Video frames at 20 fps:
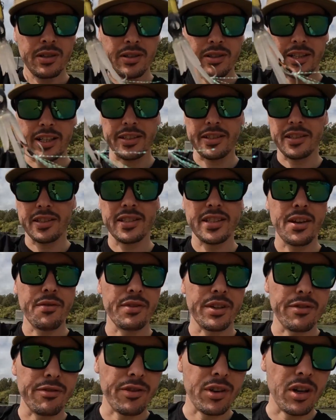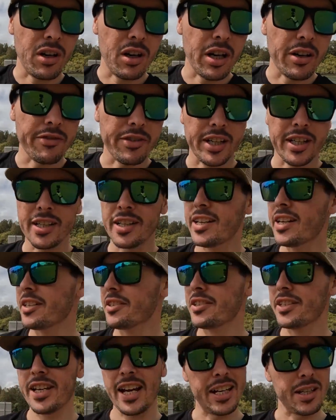So that's a 75, and it
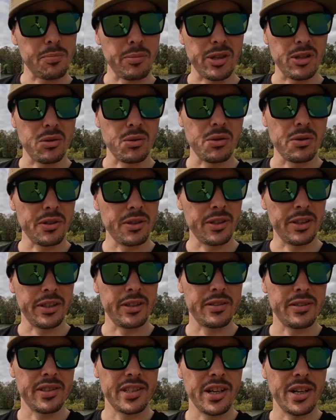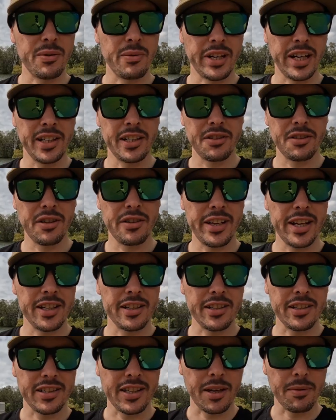actually has bigger hooks on it. So we're going to throw that
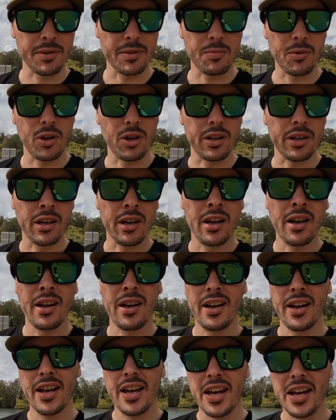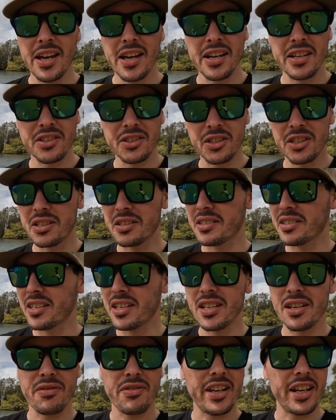in the same spot and just
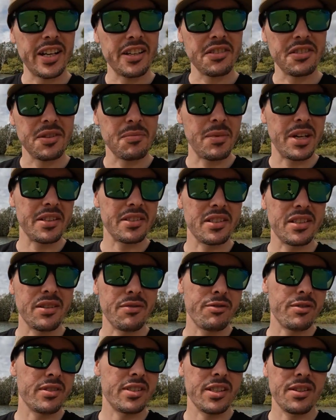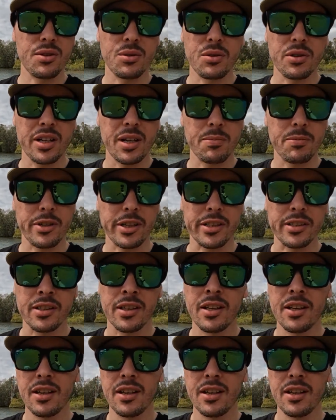see if that actually makes a difference in the hookup rate.